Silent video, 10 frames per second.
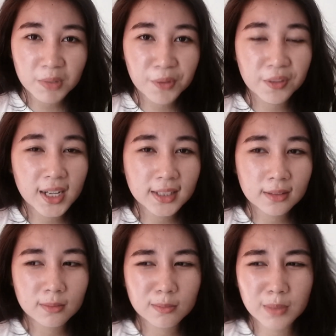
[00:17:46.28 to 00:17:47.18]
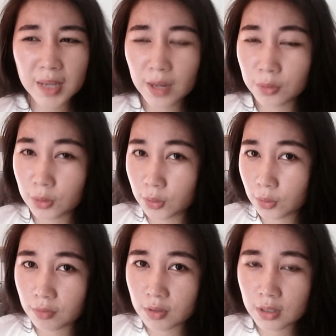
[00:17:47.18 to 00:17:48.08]
If not, maybe I will go
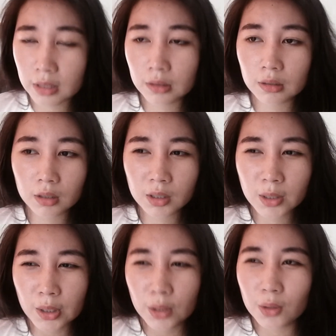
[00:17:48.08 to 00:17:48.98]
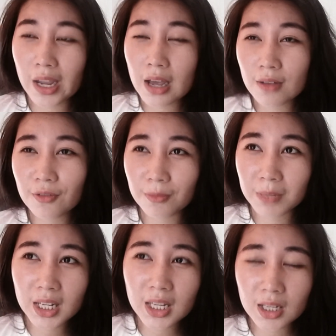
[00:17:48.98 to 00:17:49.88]
to review center. Do I have
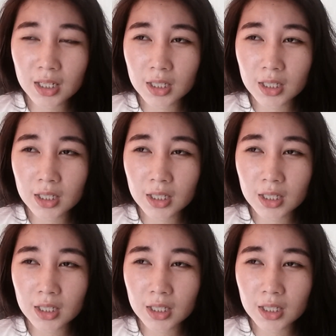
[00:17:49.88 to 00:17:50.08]
money?